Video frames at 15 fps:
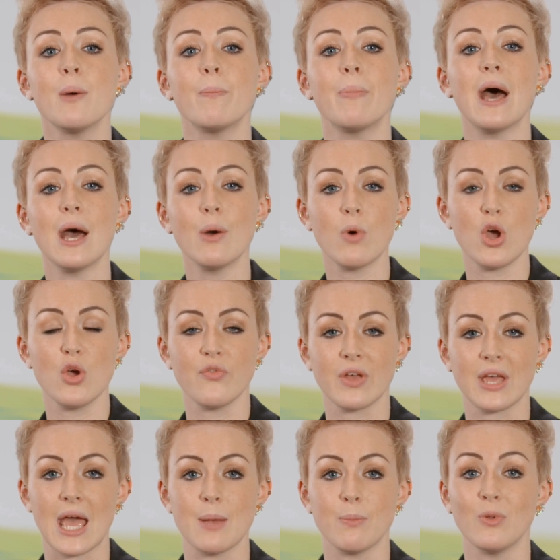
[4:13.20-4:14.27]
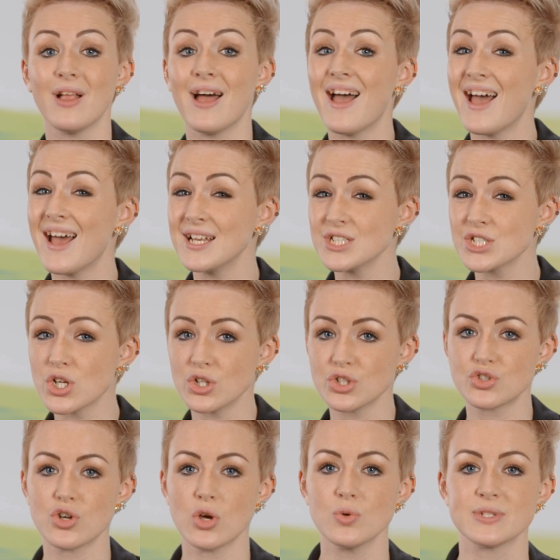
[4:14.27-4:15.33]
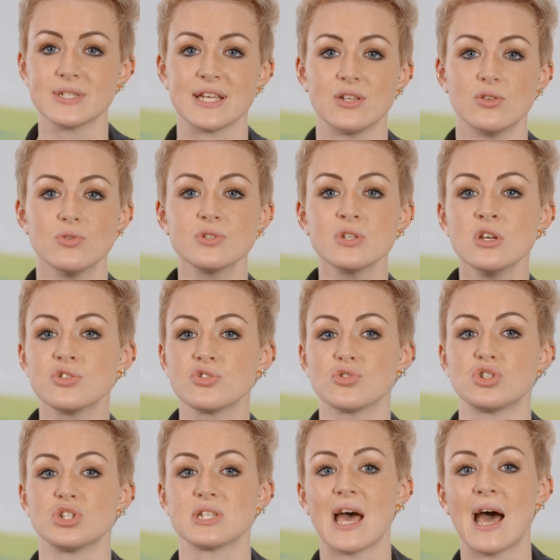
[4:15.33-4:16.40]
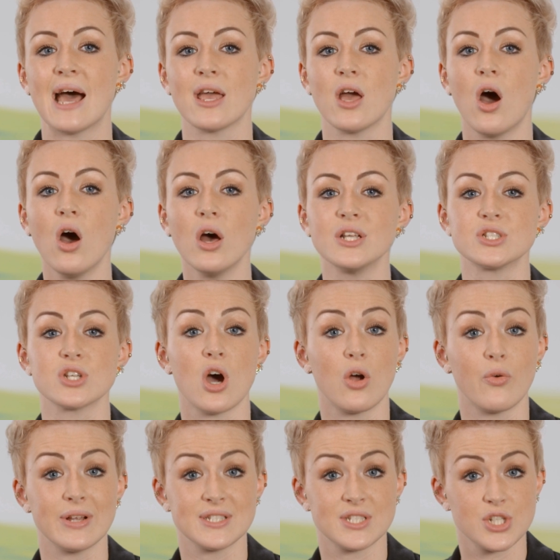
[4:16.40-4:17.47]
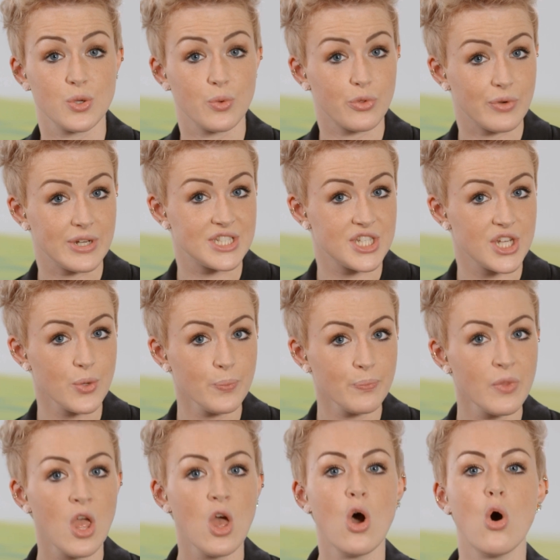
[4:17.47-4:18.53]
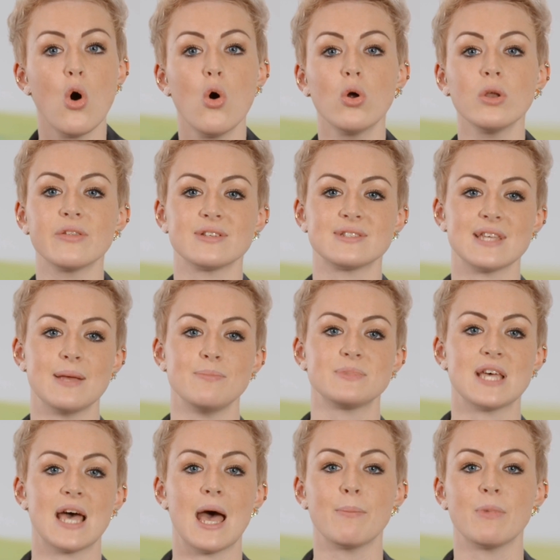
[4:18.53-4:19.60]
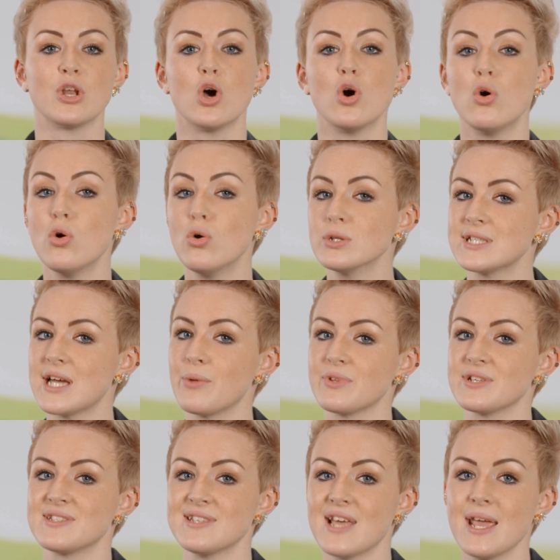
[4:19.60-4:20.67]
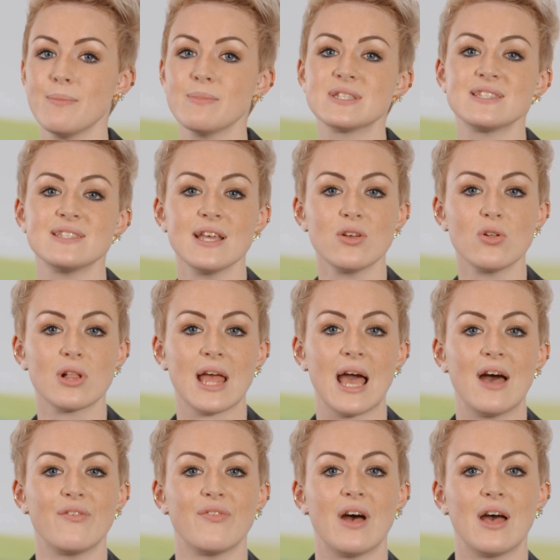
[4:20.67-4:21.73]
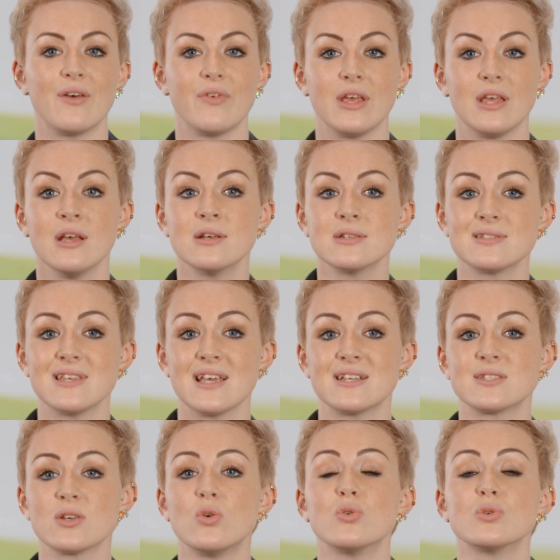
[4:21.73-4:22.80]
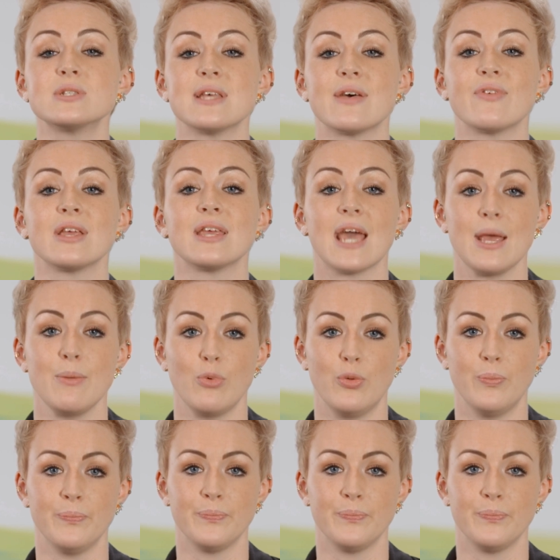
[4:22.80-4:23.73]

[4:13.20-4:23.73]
power over cable and control signals such as IR and RS-232, all at the same time and all down the same single Cat5e 6 or 7 cable.